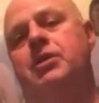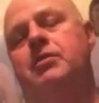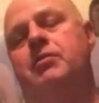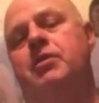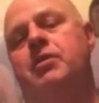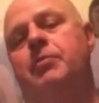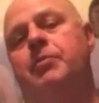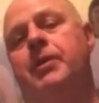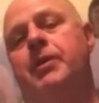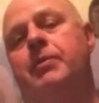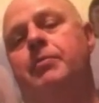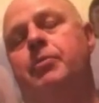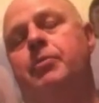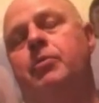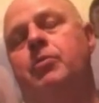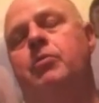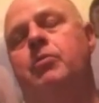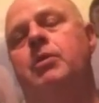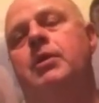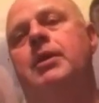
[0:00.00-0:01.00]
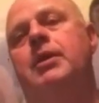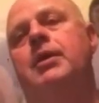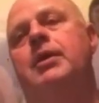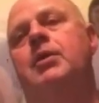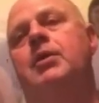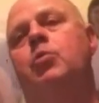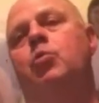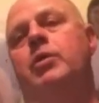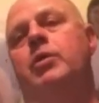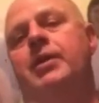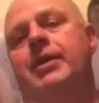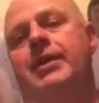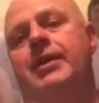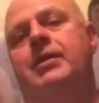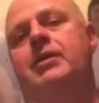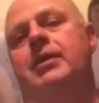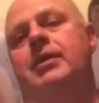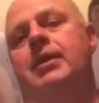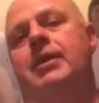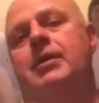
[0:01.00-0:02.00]
of the people would need
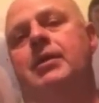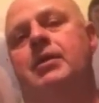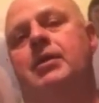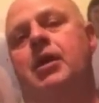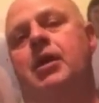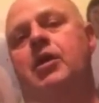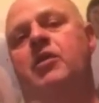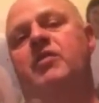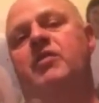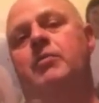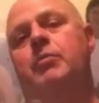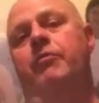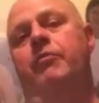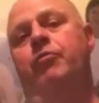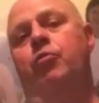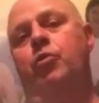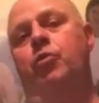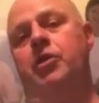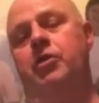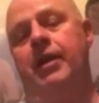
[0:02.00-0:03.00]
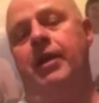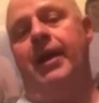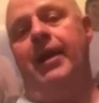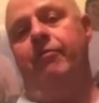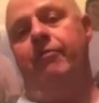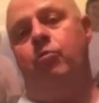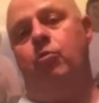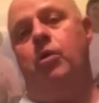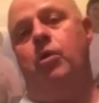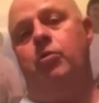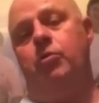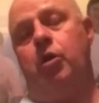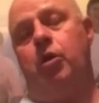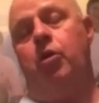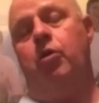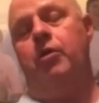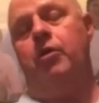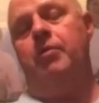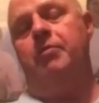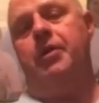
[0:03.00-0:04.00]
to get COVID before you'd have, quote,
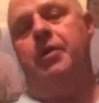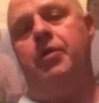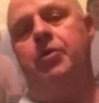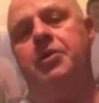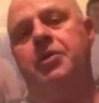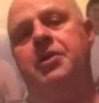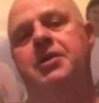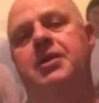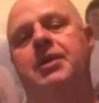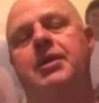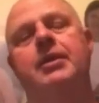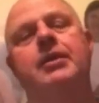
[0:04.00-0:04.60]
herd immunity.